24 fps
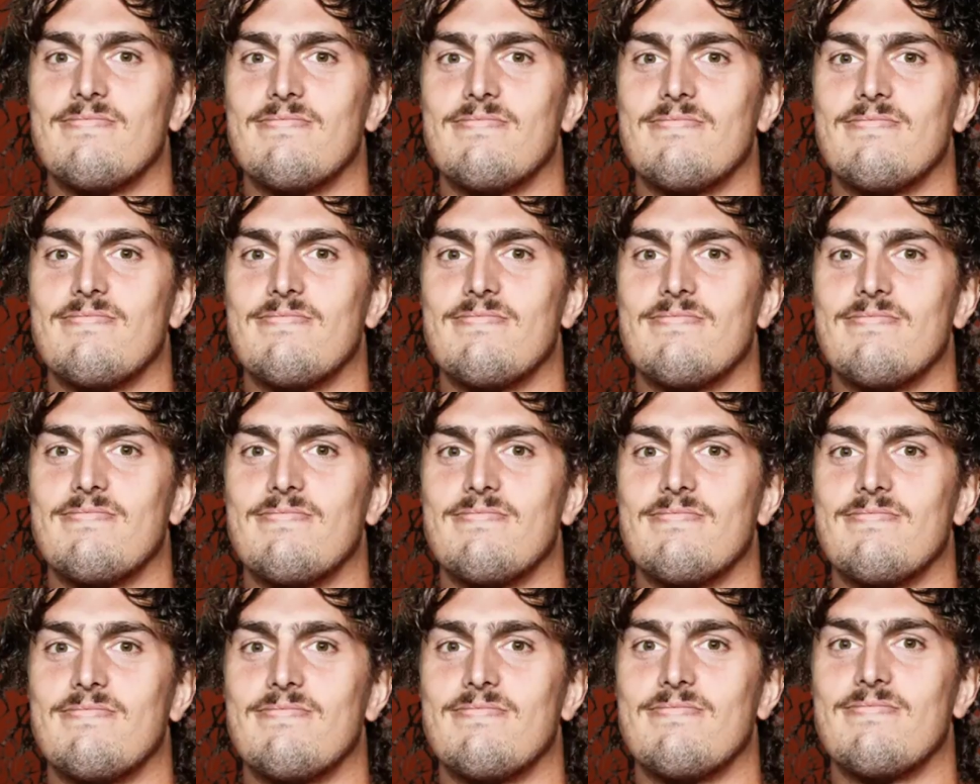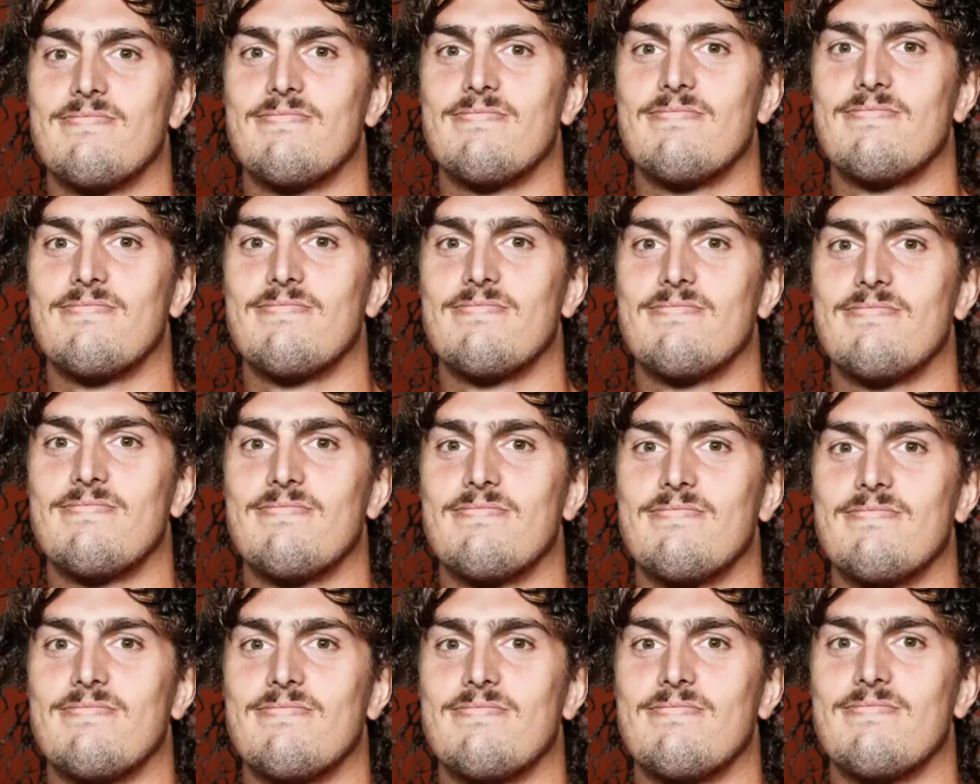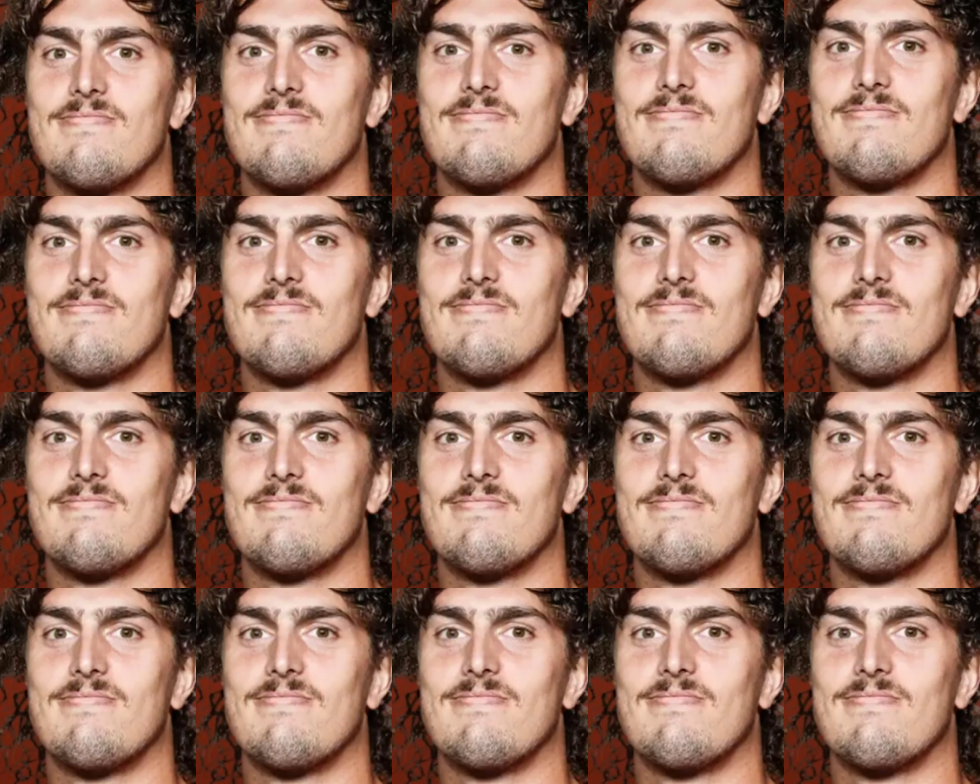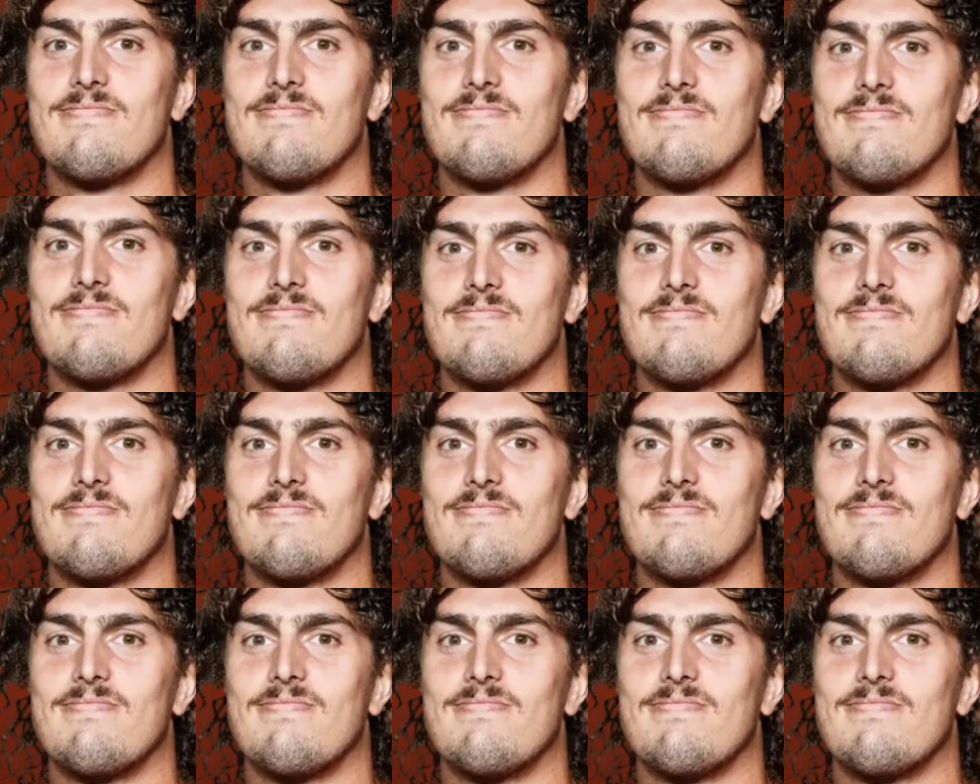(not speaking)